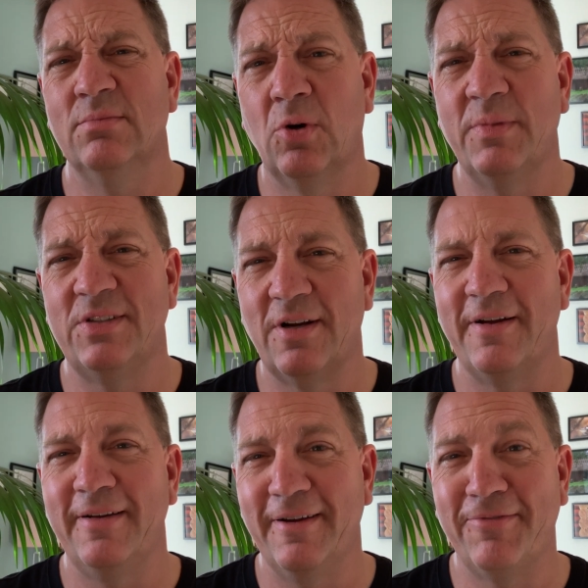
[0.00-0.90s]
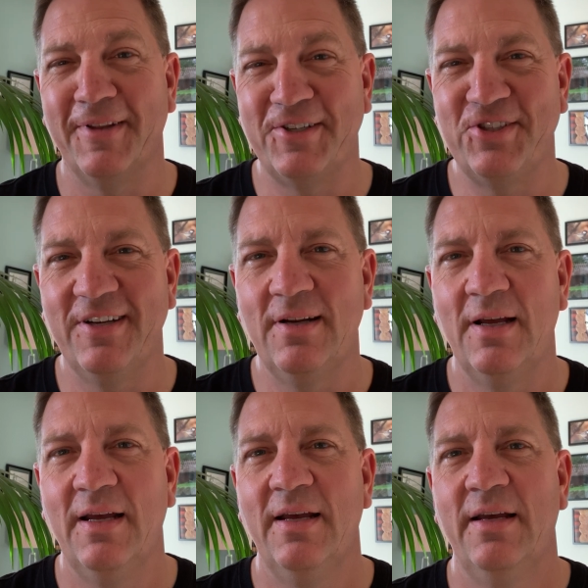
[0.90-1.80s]
momentary affliction,
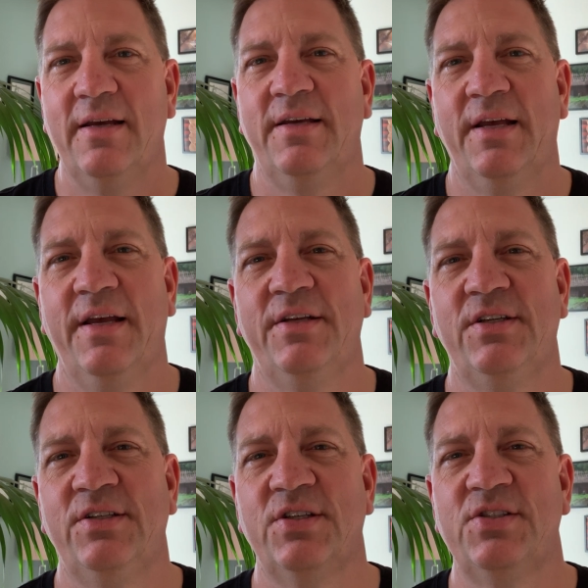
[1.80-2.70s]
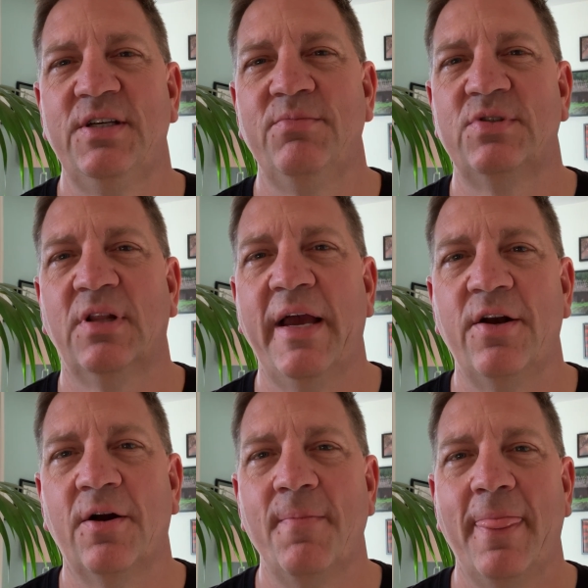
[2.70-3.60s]
it, it just seems
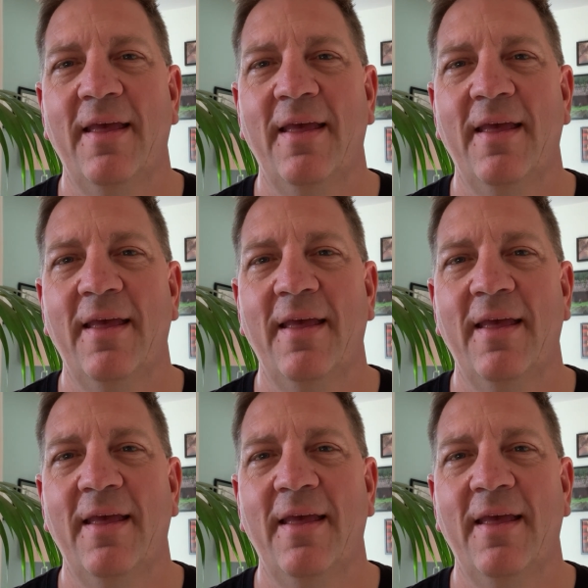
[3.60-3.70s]
lighter.